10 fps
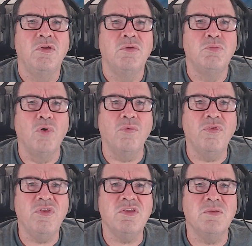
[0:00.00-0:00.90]
Both of
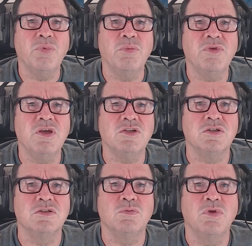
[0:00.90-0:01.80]
these
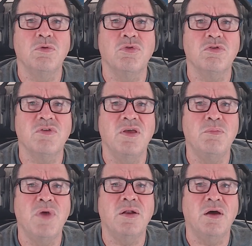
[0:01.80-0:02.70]
implementations would use the same
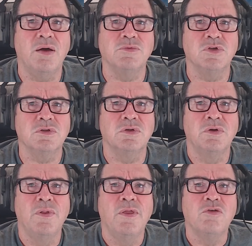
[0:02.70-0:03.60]
meta object.
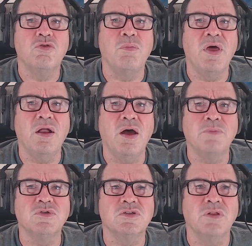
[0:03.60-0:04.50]
So meta
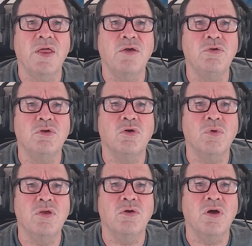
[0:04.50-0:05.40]
objects allow you to
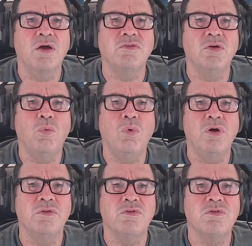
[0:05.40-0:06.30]
create your content
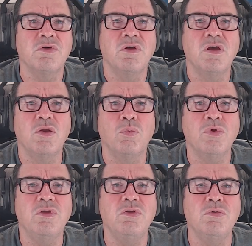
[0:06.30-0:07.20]
once and
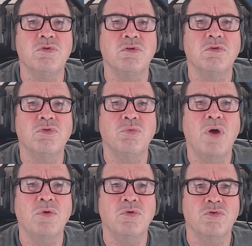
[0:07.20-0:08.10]
reuse it
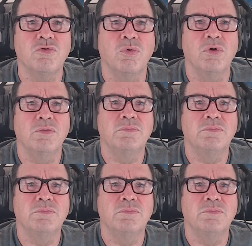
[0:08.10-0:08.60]
throughout your store.